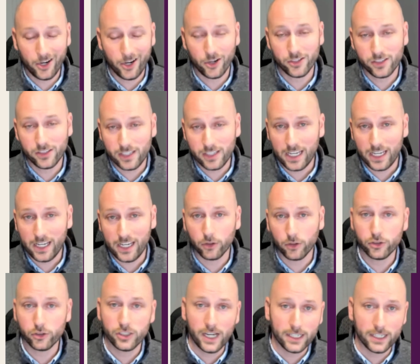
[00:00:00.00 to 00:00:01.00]
IRC
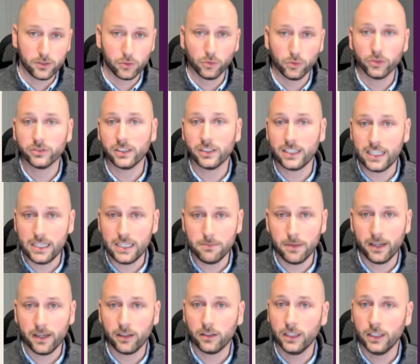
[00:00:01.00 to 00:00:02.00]
or chat tools and
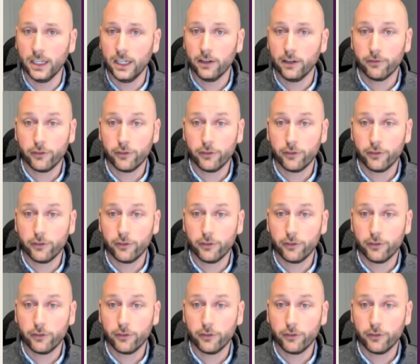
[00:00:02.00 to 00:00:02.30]
email,